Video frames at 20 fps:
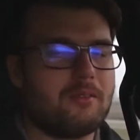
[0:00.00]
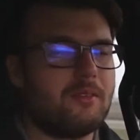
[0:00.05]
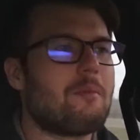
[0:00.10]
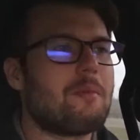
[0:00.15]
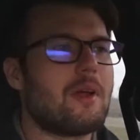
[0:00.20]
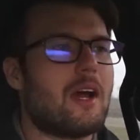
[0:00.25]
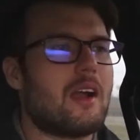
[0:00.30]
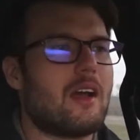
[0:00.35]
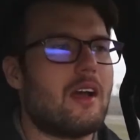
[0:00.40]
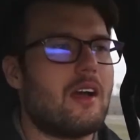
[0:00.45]
I'm
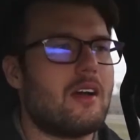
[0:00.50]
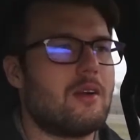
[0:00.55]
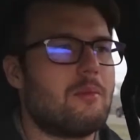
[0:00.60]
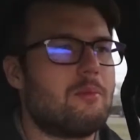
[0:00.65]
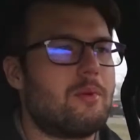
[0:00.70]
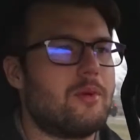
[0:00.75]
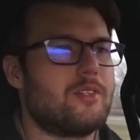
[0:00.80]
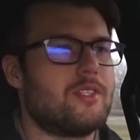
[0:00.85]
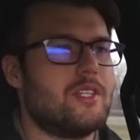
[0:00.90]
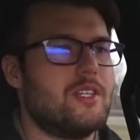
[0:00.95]
not
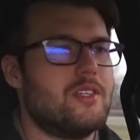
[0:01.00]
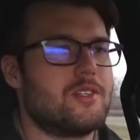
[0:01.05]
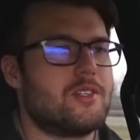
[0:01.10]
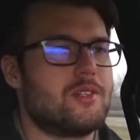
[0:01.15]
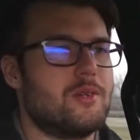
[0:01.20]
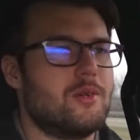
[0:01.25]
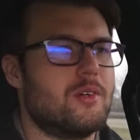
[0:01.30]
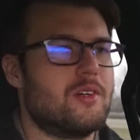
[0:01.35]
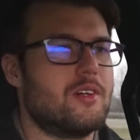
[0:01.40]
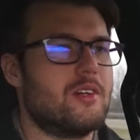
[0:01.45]
100%
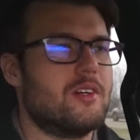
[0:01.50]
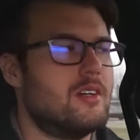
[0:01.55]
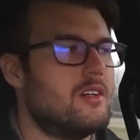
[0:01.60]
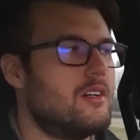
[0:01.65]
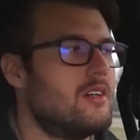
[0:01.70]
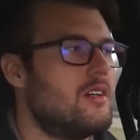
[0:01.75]
sure